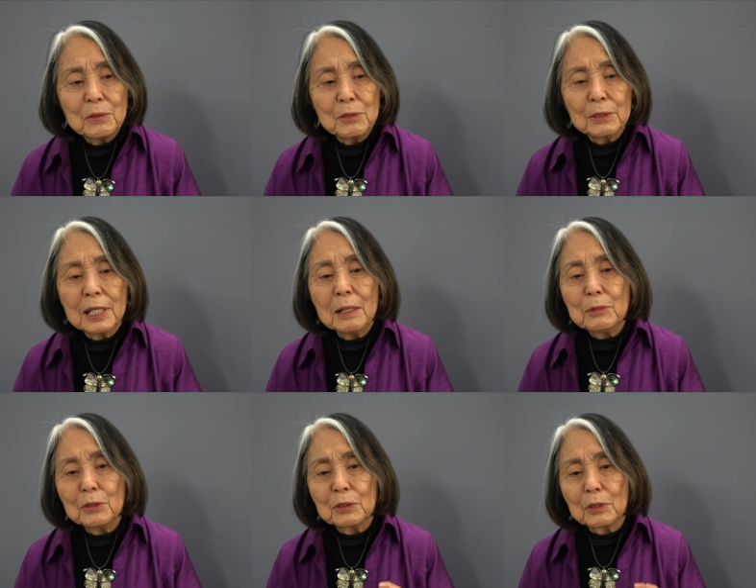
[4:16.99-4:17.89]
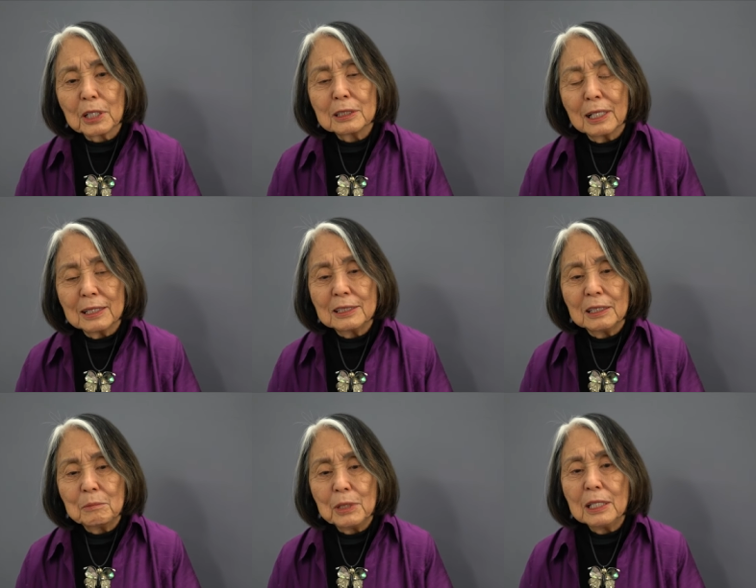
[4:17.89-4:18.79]
to come to an
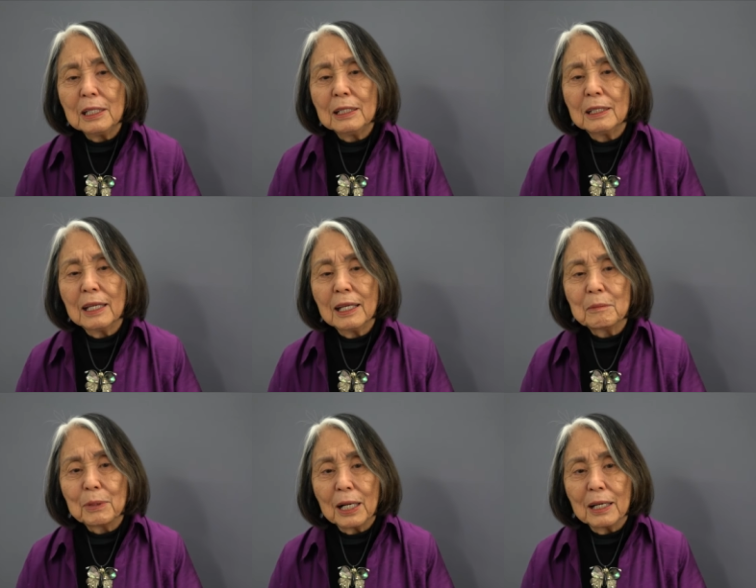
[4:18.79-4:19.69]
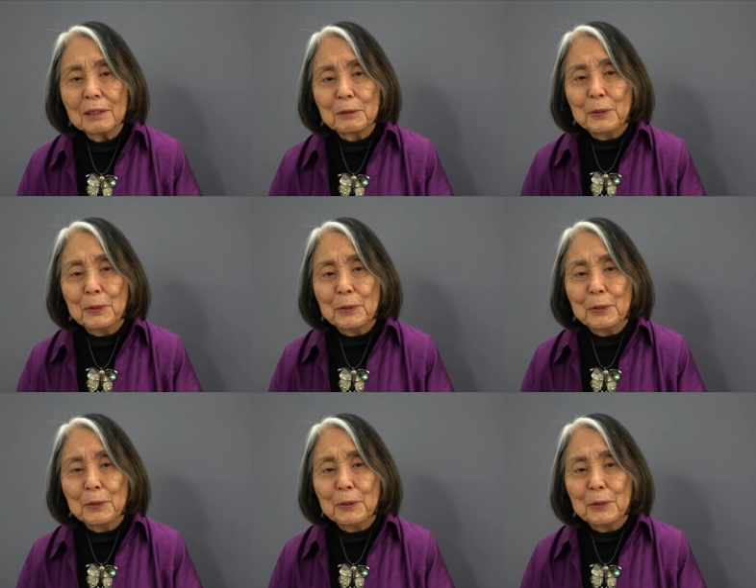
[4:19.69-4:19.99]
organizing meeting. And by the